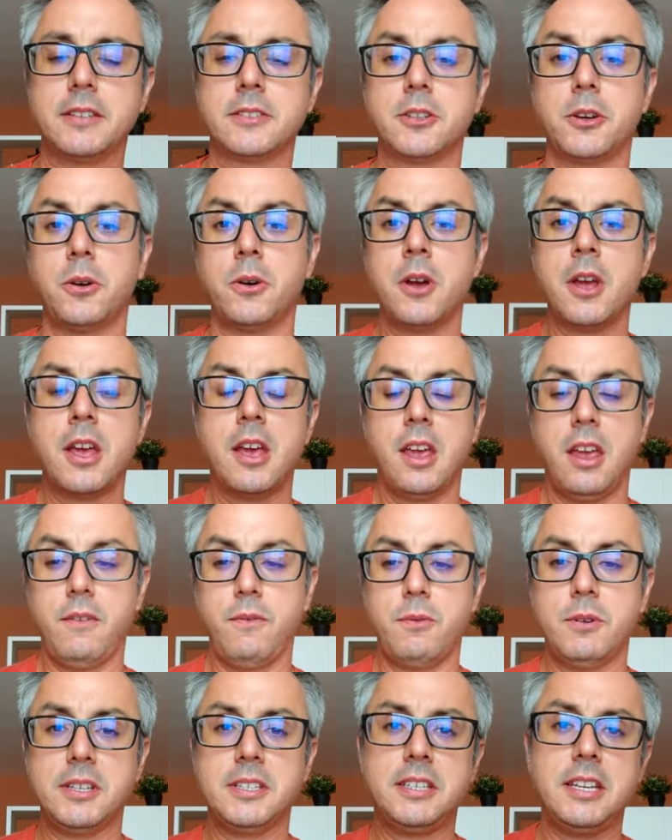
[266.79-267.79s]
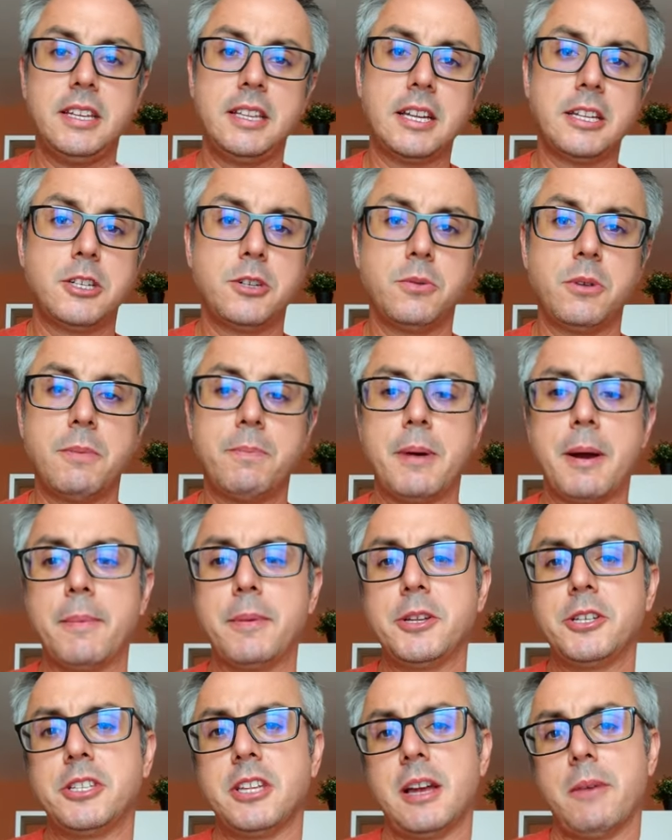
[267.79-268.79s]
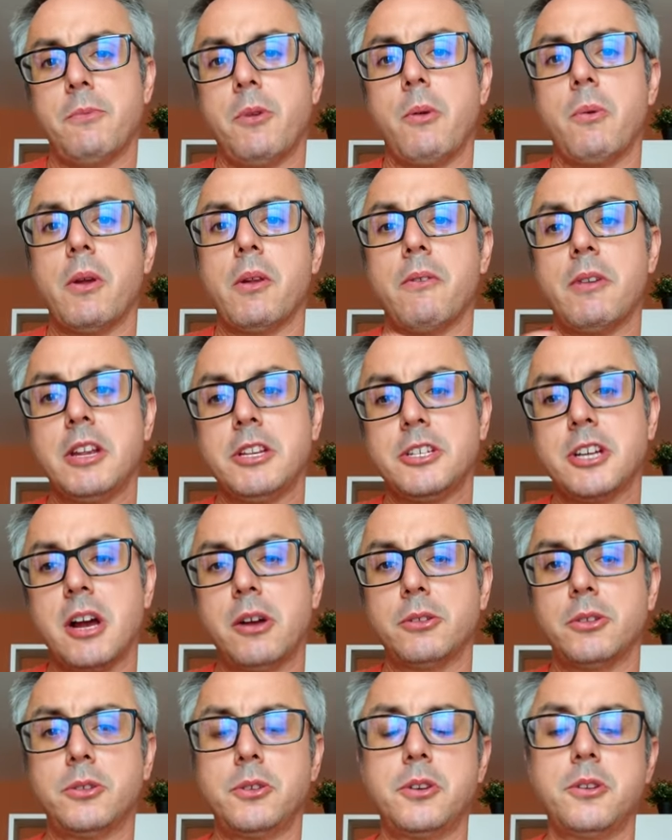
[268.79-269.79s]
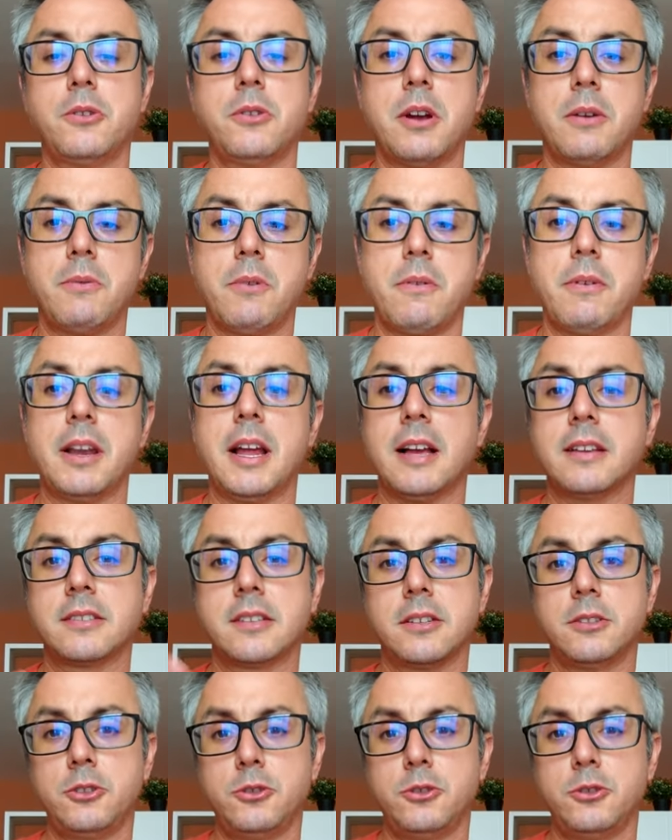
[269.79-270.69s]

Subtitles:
So if we see that you will publish them, we will reach out to you and we will ask,